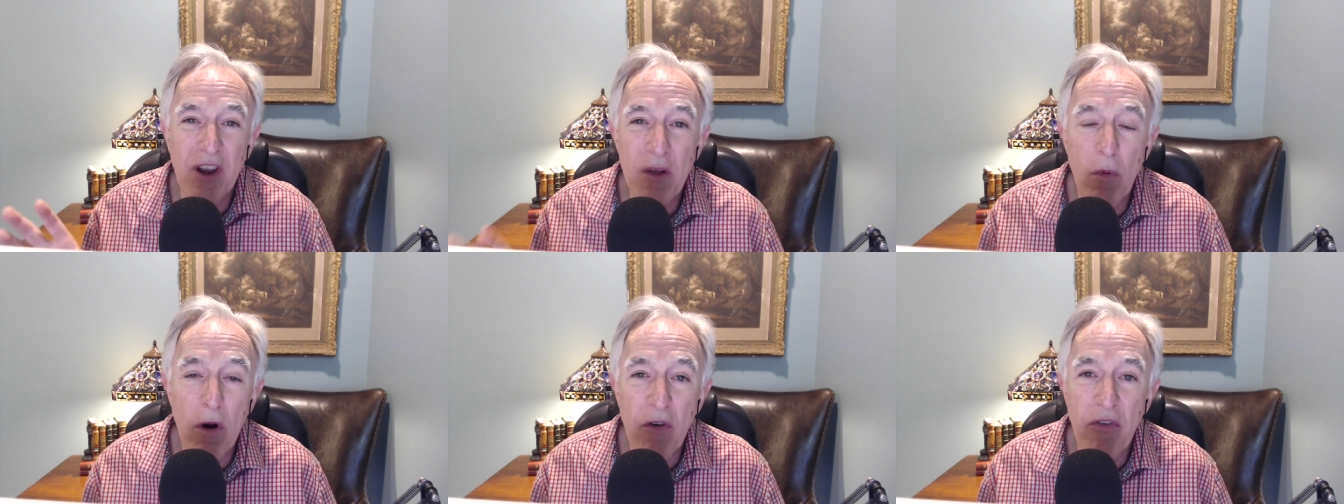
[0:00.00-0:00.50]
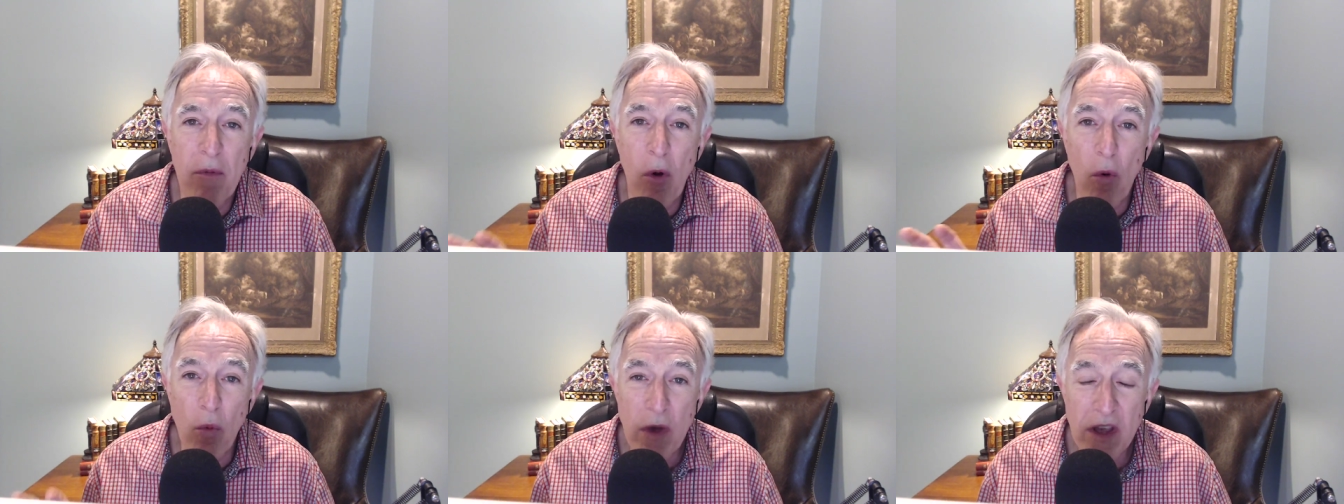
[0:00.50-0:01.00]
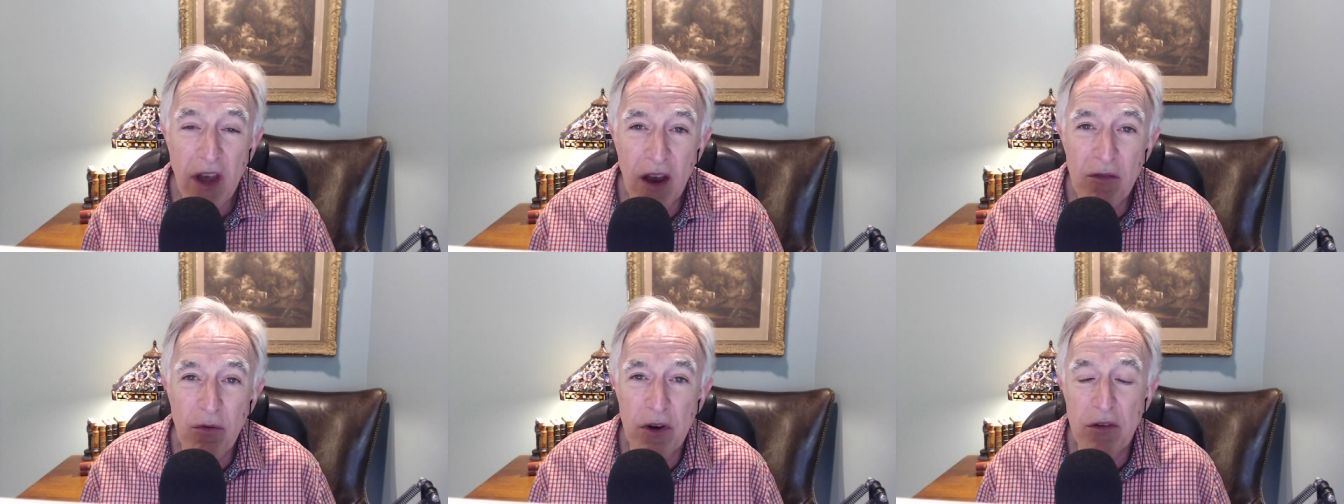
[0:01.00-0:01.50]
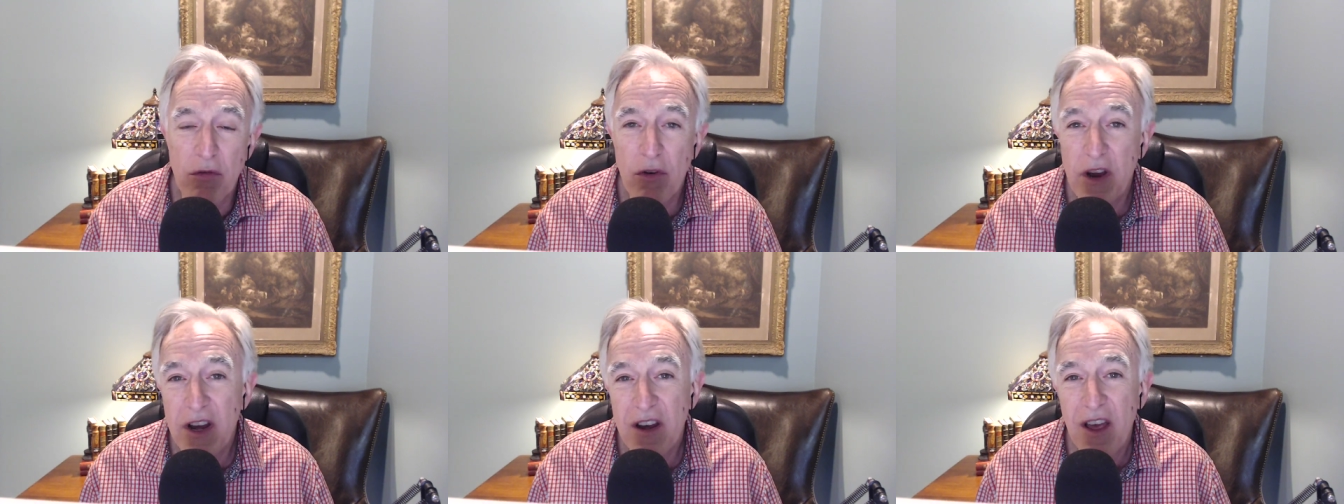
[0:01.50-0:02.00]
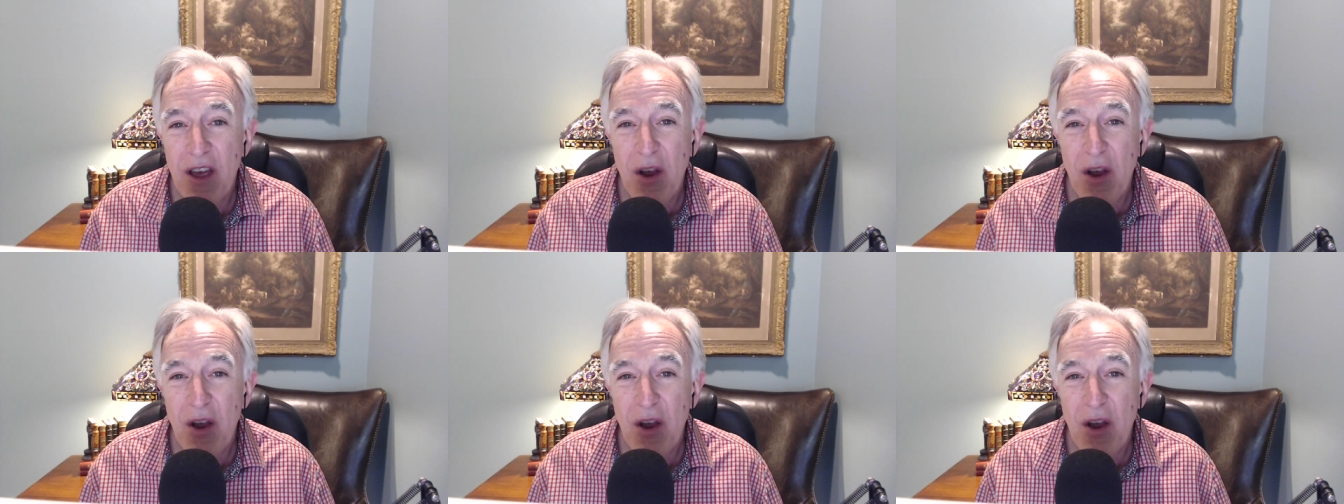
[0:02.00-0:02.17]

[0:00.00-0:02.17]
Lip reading: anywhere from a weekend retreat